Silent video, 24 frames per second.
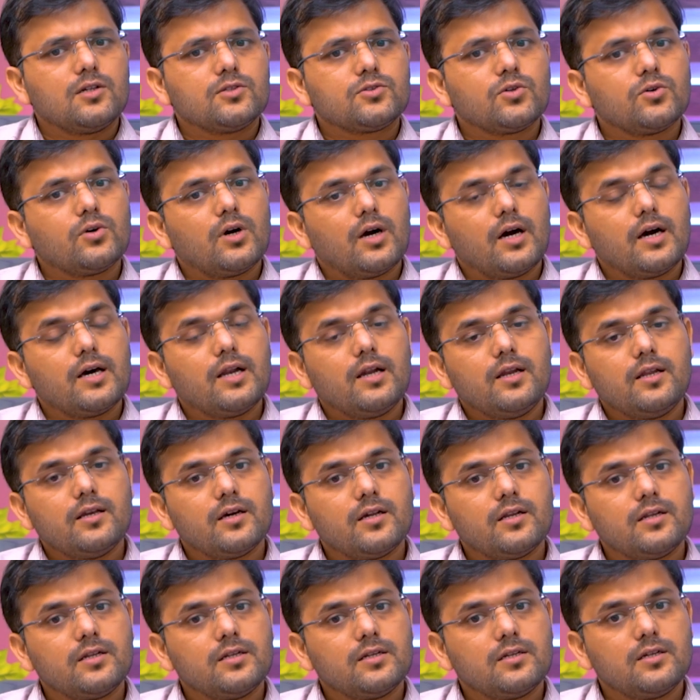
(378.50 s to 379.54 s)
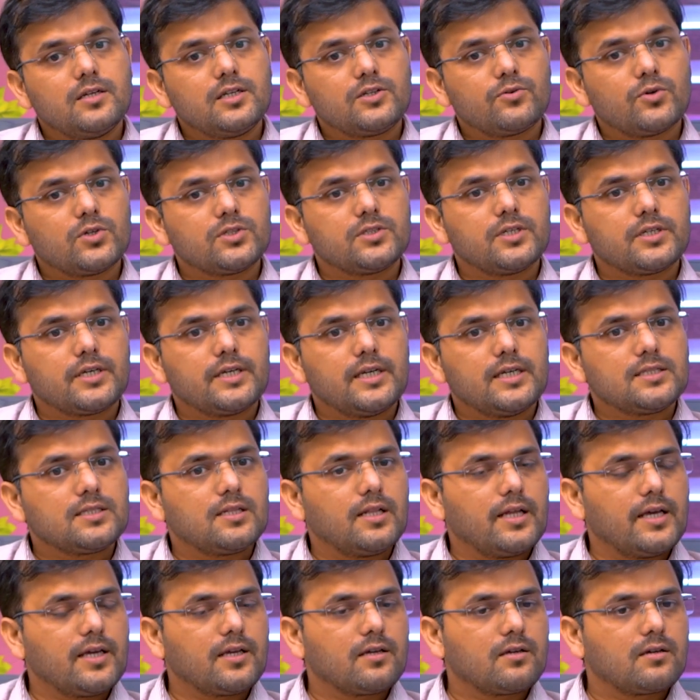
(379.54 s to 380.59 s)
So earlier it was the case,
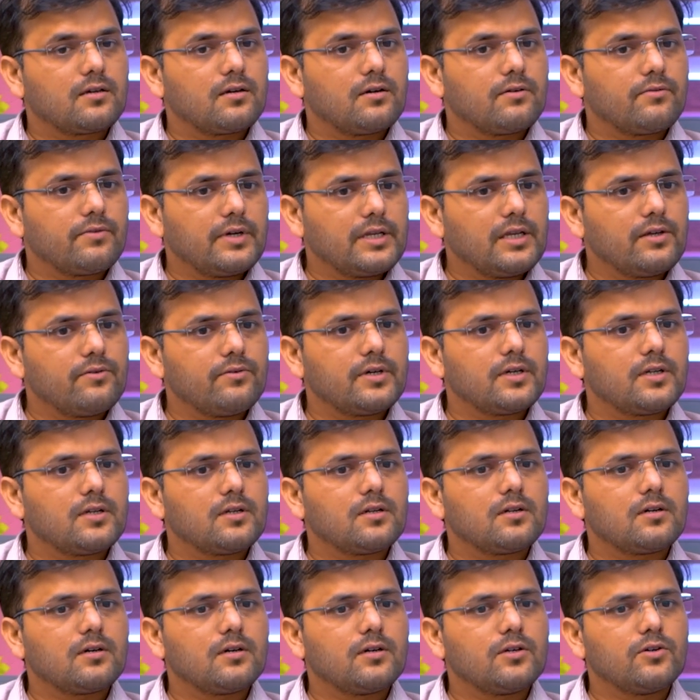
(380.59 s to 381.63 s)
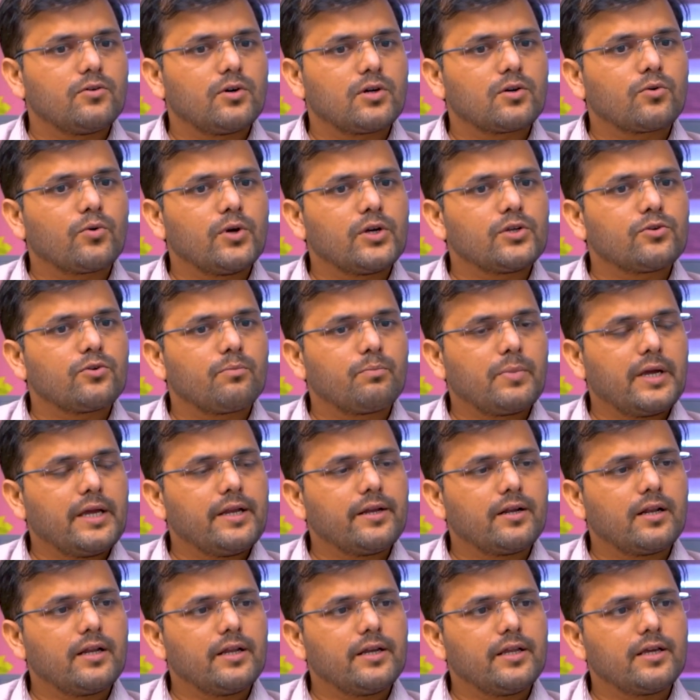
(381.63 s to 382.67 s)
like whenever you are going to a
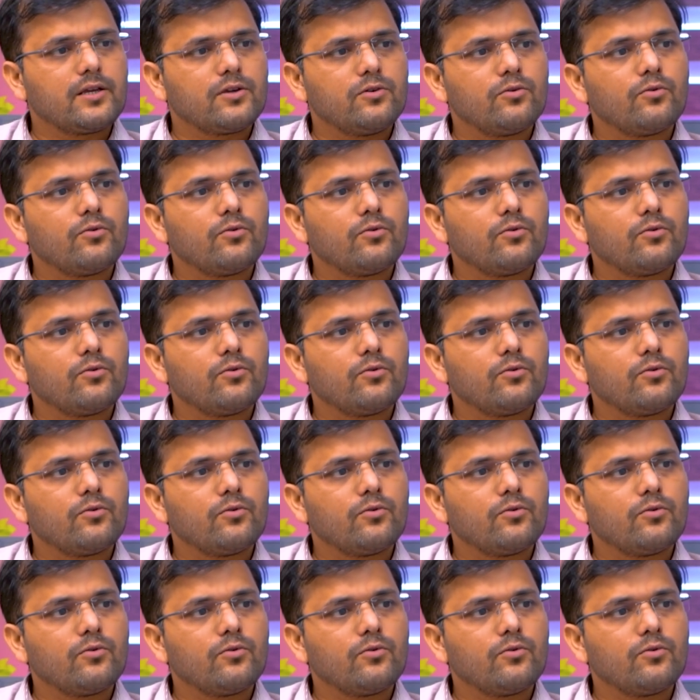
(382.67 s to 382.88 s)
pain clinic,